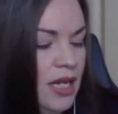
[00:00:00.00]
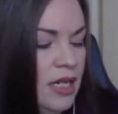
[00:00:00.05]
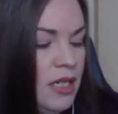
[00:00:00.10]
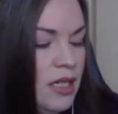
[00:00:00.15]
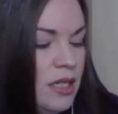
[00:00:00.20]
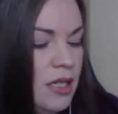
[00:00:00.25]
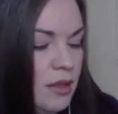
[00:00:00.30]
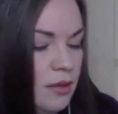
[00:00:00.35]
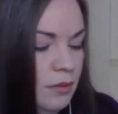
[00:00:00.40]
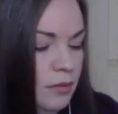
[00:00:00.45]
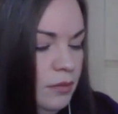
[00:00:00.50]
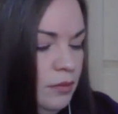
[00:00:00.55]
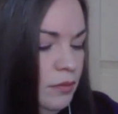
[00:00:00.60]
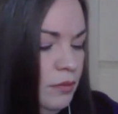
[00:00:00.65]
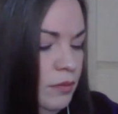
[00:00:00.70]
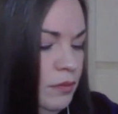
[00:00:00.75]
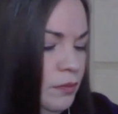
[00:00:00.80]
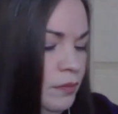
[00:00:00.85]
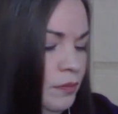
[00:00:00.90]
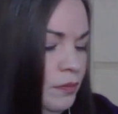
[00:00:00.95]
And
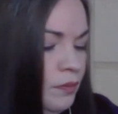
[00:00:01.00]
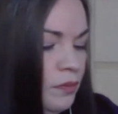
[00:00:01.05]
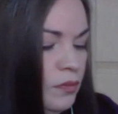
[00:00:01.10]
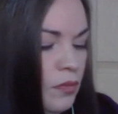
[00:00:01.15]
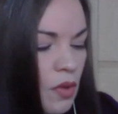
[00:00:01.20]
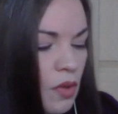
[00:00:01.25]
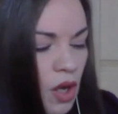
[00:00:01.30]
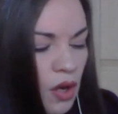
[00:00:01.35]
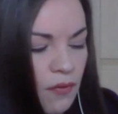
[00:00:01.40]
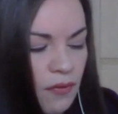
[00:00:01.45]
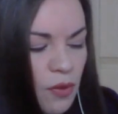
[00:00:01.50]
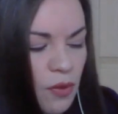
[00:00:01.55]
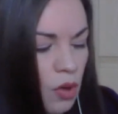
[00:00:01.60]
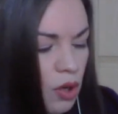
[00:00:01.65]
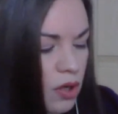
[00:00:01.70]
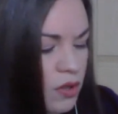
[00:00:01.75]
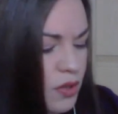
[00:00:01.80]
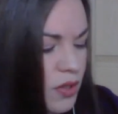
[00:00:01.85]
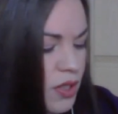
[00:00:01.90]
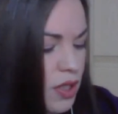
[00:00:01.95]

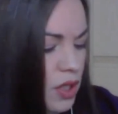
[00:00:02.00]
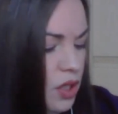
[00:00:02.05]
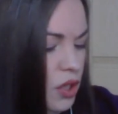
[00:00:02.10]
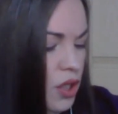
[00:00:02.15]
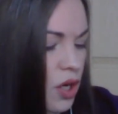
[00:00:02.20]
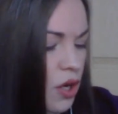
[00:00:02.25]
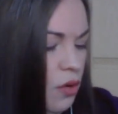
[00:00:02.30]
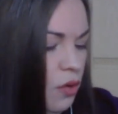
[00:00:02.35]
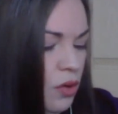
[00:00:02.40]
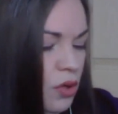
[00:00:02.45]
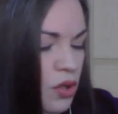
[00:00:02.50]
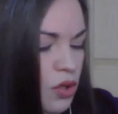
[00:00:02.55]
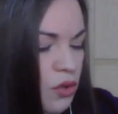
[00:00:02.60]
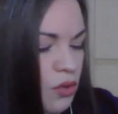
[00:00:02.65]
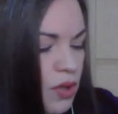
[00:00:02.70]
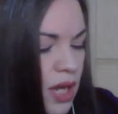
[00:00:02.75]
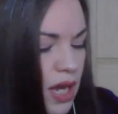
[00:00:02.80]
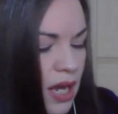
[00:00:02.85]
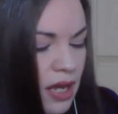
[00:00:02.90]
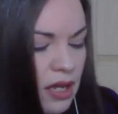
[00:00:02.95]
of course, you know,
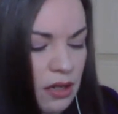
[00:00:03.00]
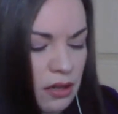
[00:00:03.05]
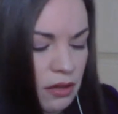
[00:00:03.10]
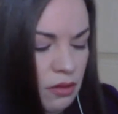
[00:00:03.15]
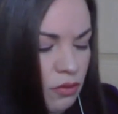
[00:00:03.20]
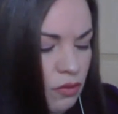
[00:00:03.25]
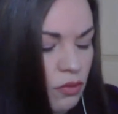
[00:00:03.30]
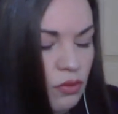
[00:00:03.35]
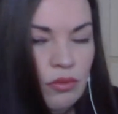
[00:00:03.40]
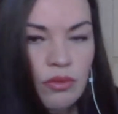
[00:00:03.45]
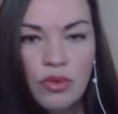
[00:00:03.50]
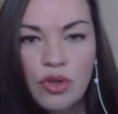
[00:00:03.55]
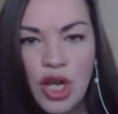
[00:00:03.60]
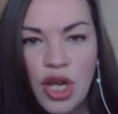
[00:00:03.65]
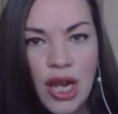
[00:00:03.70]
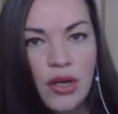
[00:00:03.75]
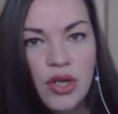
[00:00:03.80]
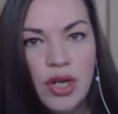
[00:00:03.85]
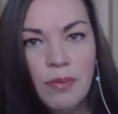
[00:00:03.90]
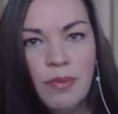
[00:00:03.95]
you can
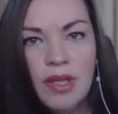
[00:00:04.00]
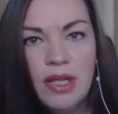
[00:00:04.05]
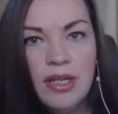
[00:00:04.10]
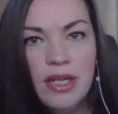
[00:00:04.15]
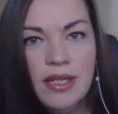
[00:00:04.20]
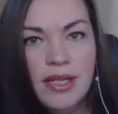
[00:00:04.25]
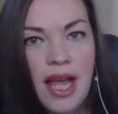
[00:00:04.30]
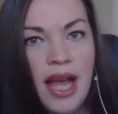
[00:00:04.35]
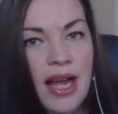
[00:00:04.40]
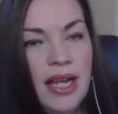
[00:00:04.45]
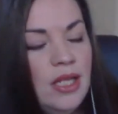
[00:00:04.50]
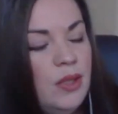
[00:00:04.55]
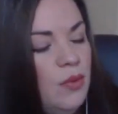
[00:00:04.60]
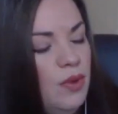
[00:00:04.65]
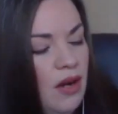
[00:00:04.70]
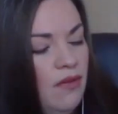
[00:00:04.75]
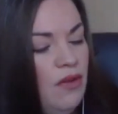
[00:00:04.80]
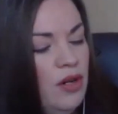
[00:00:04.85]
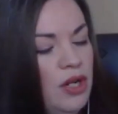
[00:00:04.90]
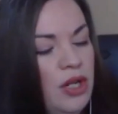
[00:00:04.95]
change up the designs,
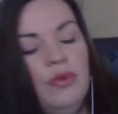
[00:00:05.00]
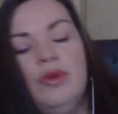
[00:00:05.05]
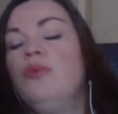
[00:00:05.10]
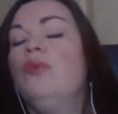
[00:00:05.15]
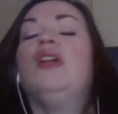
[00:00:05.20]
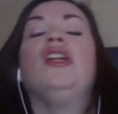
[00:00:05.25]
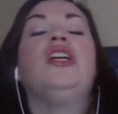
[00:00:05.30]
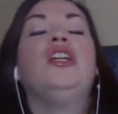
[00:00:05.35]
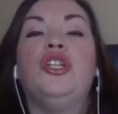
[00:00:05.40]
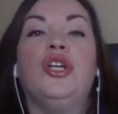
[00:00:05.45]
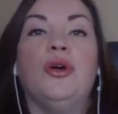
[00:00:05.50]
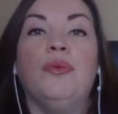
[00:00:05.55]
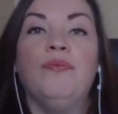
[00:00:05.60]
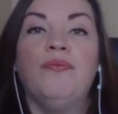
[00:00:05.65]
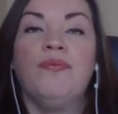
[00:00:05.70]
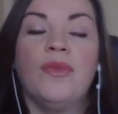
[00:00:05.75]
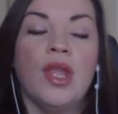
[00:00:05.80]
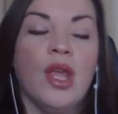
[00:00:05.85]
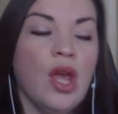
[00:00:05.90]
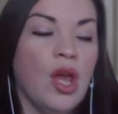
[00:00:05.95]
whatever you would want to do.
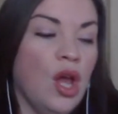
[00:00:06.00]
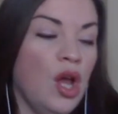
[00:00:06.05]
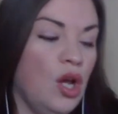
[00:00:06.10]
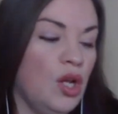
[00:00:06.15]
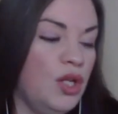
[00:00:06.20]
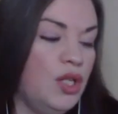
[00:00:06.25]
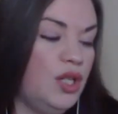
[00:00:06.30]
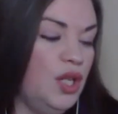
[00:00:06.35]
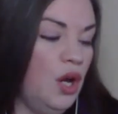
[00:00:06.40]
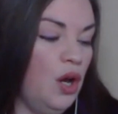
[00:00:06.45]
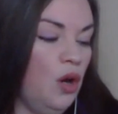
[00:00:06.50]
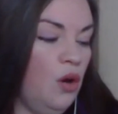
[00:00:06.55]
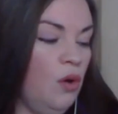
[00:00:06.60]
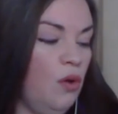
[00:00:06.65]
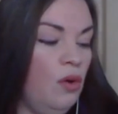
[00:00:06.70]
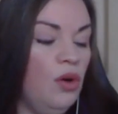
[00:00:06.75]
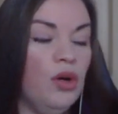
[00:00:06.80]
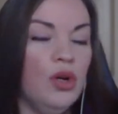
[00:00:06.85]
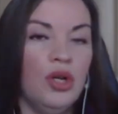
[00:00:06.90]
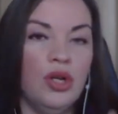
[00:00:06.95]

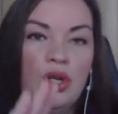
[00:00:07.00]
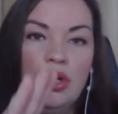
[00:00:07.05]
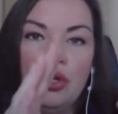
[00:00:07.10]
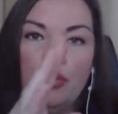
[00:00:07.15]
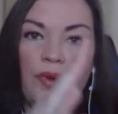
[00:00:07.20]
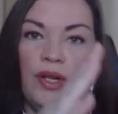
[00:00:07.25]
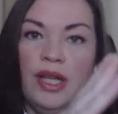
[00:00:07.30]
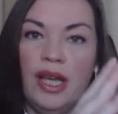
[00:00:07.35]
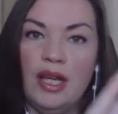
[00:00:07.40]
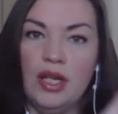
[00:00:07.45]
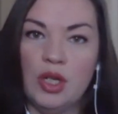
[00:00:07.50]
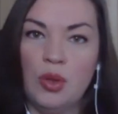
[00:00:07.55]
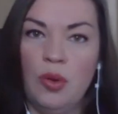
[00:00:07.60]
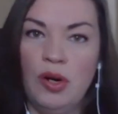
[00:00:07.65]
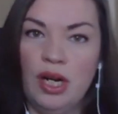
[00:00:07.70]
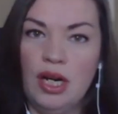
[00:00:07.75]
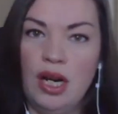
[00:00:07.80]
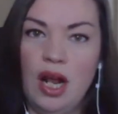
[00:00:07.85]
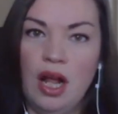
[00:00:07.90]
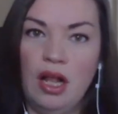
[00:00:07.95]
So you would get
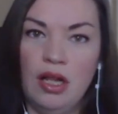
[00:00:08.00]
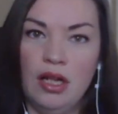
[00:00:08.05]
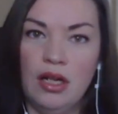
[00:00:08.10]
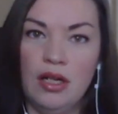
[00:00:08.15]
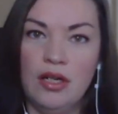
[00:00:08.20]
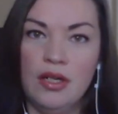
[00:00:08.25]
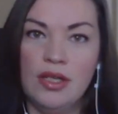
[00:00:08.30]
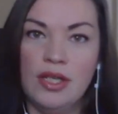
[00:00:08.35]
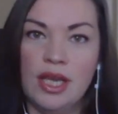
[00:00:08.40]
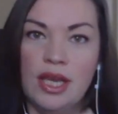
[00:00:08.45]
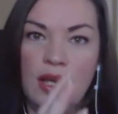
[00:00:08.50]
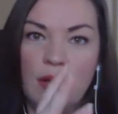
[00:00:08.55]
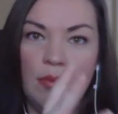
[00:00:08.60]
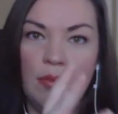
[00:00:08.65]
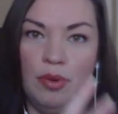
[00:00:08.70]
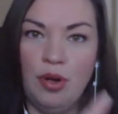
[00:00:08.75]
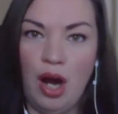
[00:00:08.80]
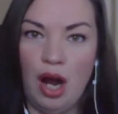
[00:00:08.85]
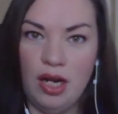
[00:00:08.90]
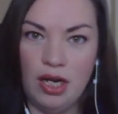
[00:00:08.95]
$20 in
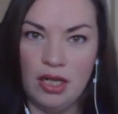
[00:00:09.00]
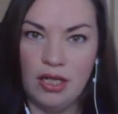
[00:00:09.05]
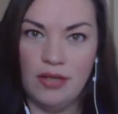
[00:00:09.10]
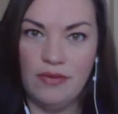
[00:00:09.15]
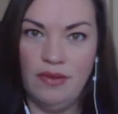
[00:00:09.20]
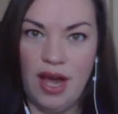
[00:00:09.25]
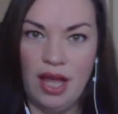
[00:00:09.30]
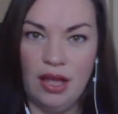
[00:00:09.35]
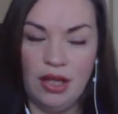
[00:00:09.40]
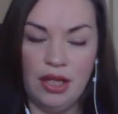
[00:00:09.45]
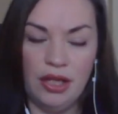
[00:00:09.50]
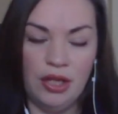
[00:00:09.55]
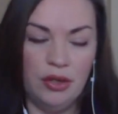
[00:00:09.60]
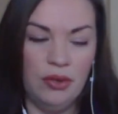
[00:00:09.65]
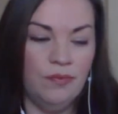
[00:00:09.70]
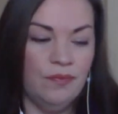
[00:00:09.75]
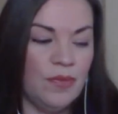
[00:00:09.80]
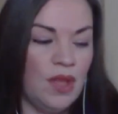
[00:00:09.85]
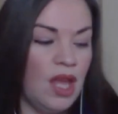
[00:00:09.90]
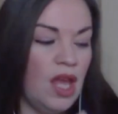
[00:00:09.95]
product value.
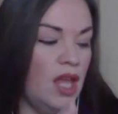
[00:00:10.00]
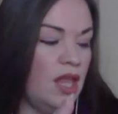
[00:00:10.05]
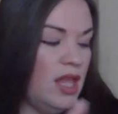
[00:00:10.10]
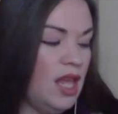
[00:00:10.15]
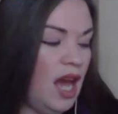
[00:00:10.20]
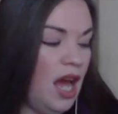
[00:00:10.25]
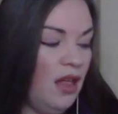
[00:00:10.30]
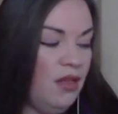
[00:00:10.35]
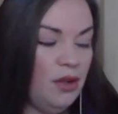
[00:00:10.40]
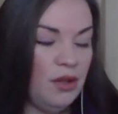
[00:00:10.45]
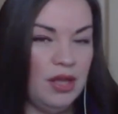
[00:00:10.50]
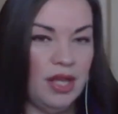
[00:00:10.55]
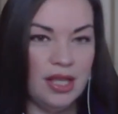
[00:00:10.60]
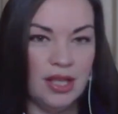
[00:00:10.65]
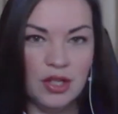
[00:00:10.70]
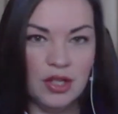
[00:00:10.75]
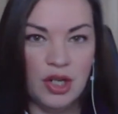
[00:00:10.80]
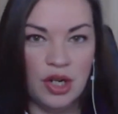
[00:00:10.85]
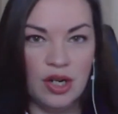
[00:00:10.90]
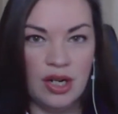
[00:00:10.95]
The other thing
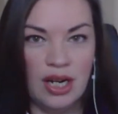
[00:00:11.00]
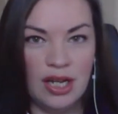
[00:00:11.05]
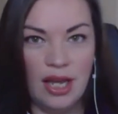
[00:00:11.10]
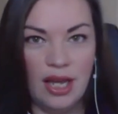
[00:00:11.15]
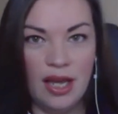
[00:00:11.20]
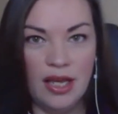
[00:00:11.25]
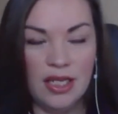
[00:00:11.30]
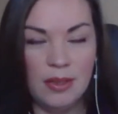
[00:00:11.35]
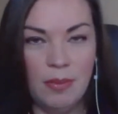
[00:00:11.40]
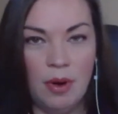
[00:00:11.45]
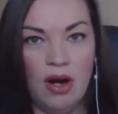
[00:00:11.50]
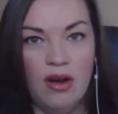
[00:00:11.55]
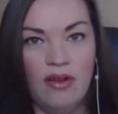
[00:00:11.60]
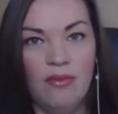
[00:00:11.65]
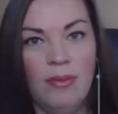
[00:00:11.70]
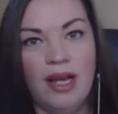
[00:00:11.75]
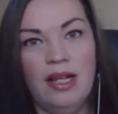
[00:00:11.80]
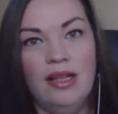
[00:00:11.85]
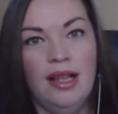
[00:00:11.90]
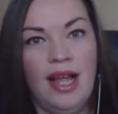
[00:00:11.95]
that you're going to get as part of
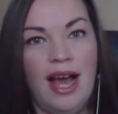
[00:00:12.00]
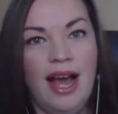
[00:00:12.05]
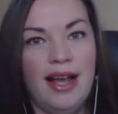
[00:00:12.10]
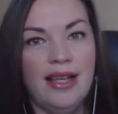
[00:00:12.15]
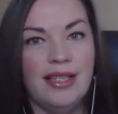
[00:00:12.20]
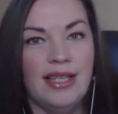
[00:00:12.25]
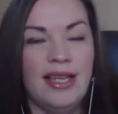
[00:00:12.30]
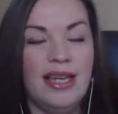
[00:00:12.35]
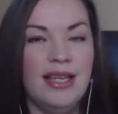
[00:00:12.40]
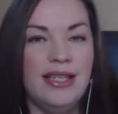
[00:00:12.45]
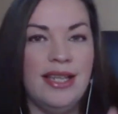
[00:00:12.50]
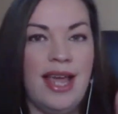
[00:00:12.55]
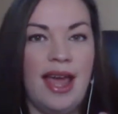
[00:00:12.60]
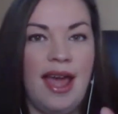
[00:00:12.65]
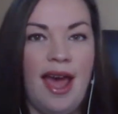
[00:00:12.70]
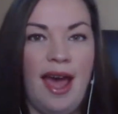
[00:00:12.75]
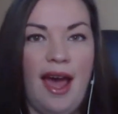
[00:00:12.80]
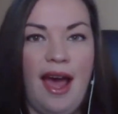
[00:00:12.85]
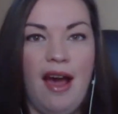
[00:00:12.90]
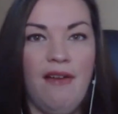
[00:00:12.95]
my class is a
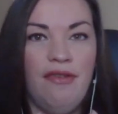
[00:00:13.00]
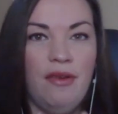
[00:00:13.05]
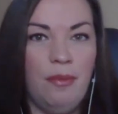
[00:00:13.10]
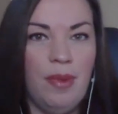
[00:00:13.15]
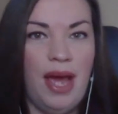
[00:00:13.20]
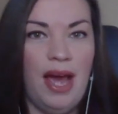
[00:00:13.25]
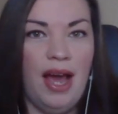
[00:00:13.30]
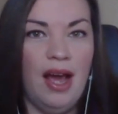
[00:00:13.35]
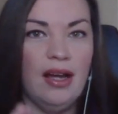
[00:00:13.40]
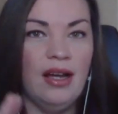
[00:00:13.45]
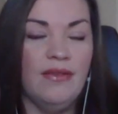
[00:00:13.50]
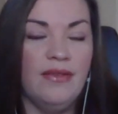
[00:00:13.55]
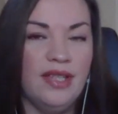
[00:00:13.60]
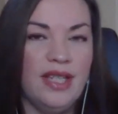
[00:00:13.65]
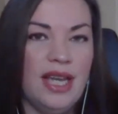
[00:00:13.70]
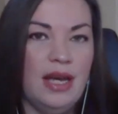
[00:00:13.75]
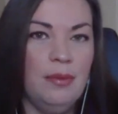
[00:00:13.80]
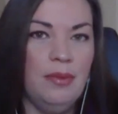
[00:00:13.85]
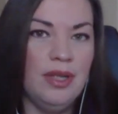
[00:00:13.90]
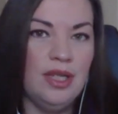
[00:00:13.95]
half a pack of
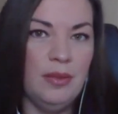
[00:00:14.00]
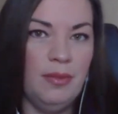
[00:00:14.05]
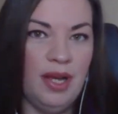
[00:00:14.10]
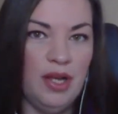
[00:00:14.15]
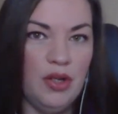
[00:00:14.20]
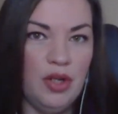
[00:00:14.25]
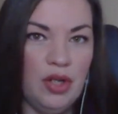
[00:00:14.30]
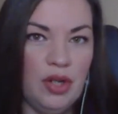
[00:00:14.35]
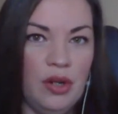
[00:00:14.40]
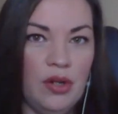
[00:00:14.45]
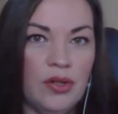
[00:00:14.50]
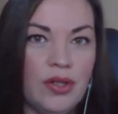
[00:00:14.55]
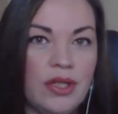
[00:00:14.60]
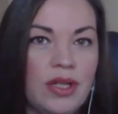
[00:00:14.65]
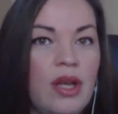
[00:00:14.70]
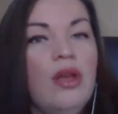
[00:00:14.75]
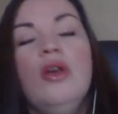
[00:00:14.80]
Stampin' Dimensionals.